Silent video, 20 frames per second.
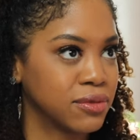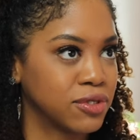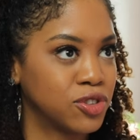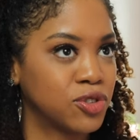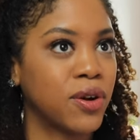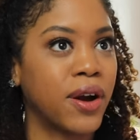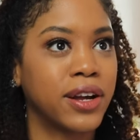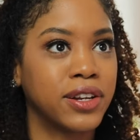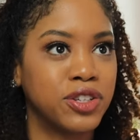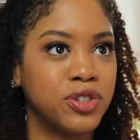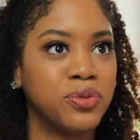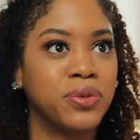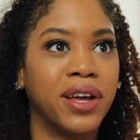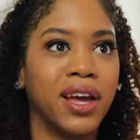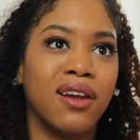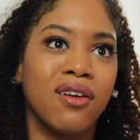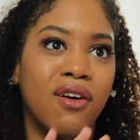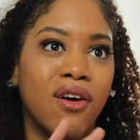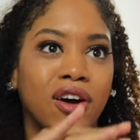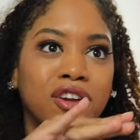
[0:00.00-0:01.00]
trying to
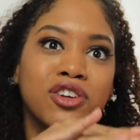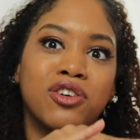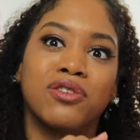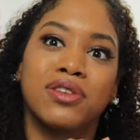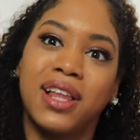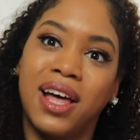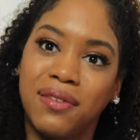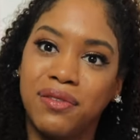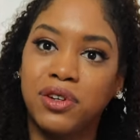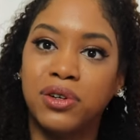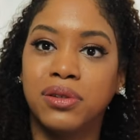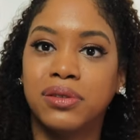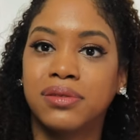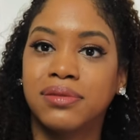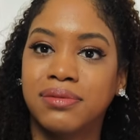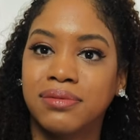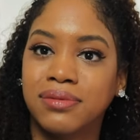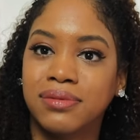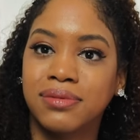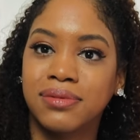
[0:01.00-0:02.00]
get on your level
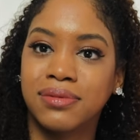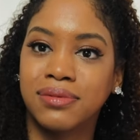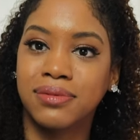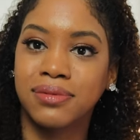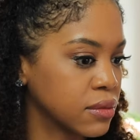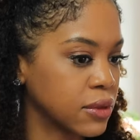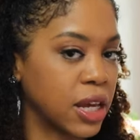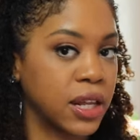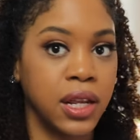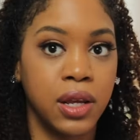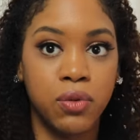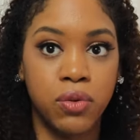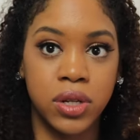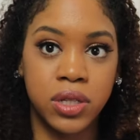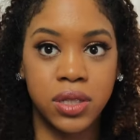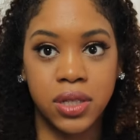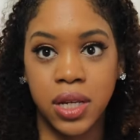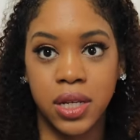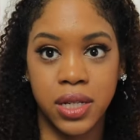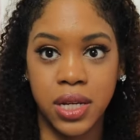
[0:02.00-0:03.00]
and he
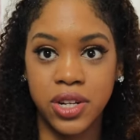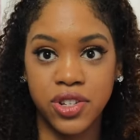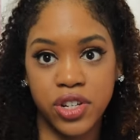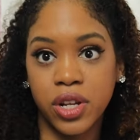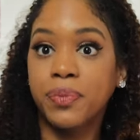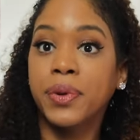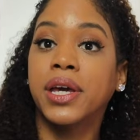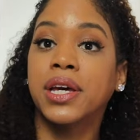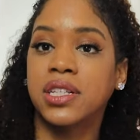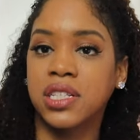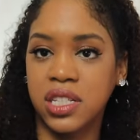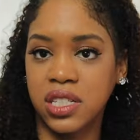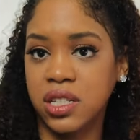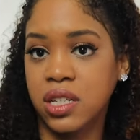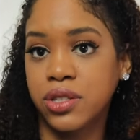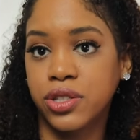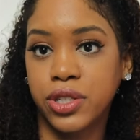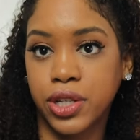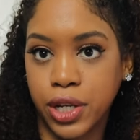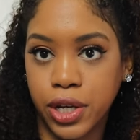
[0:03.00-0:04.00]
wants the attention because he's
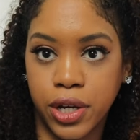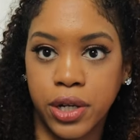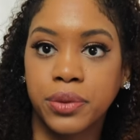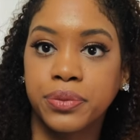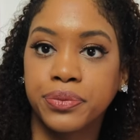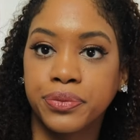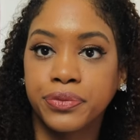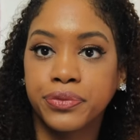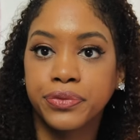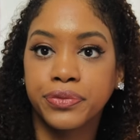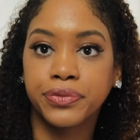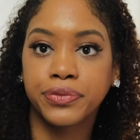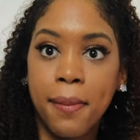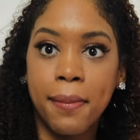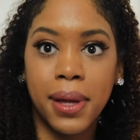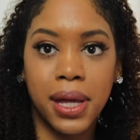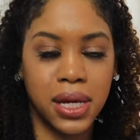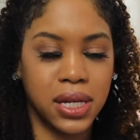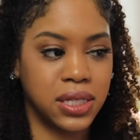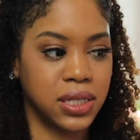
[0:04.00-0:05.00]
insecure.
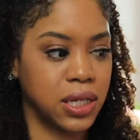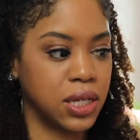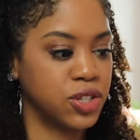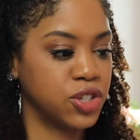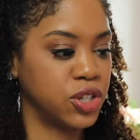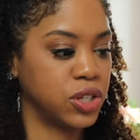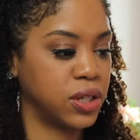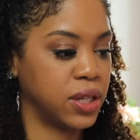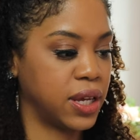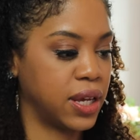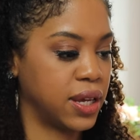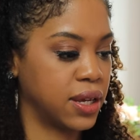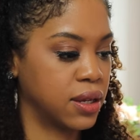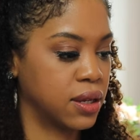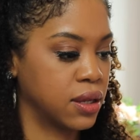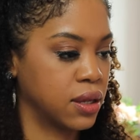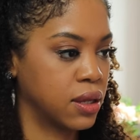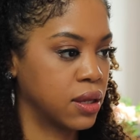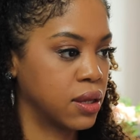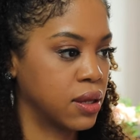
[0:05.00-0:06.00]
But
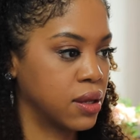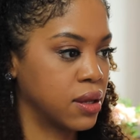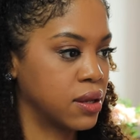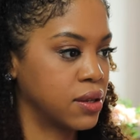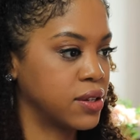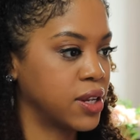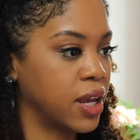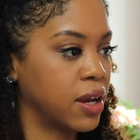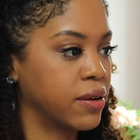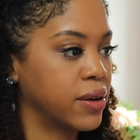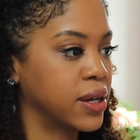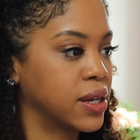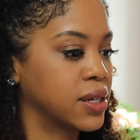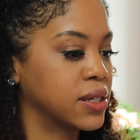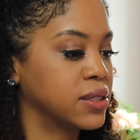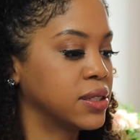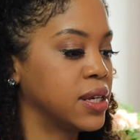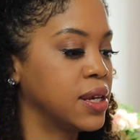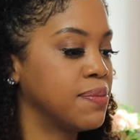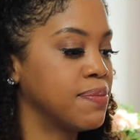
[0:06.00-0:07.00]
essentially,
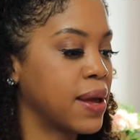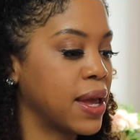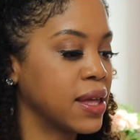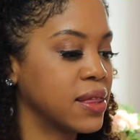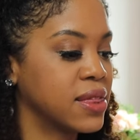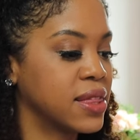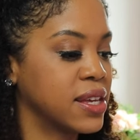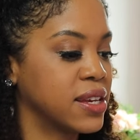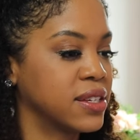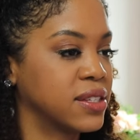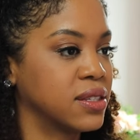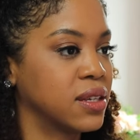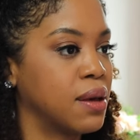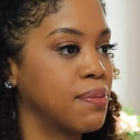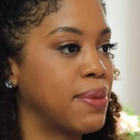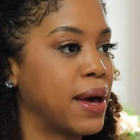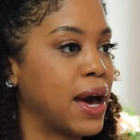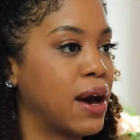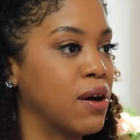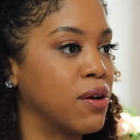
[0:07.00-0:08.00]
Darius, he made this
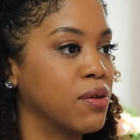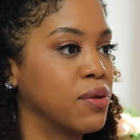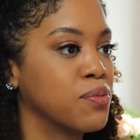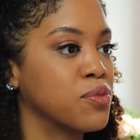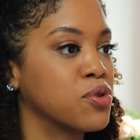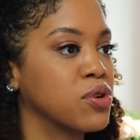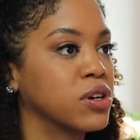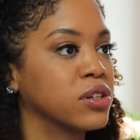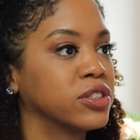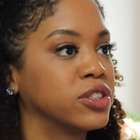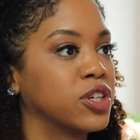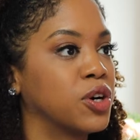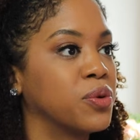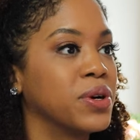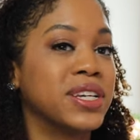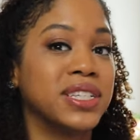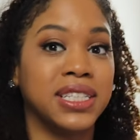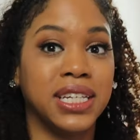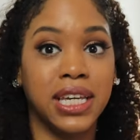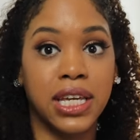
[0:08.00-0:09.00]
about more so
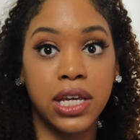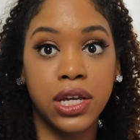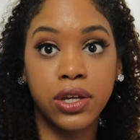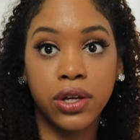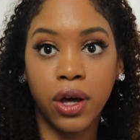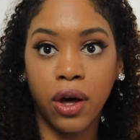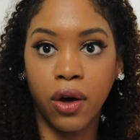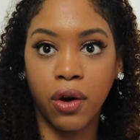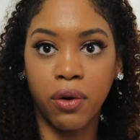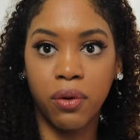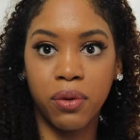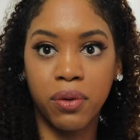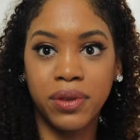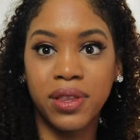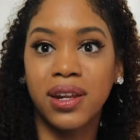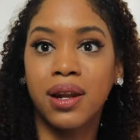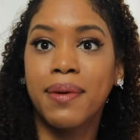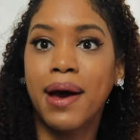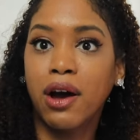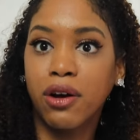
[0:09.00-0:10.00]
his ego
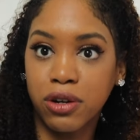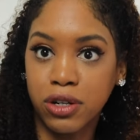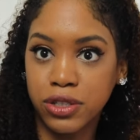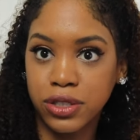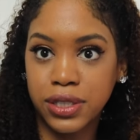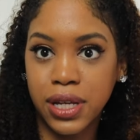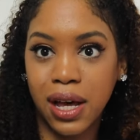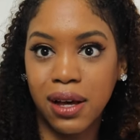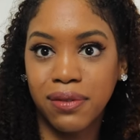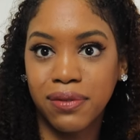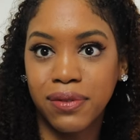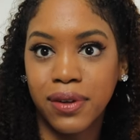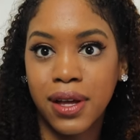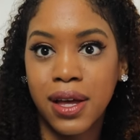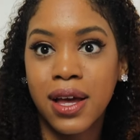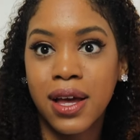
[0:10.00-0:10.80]
than about herself.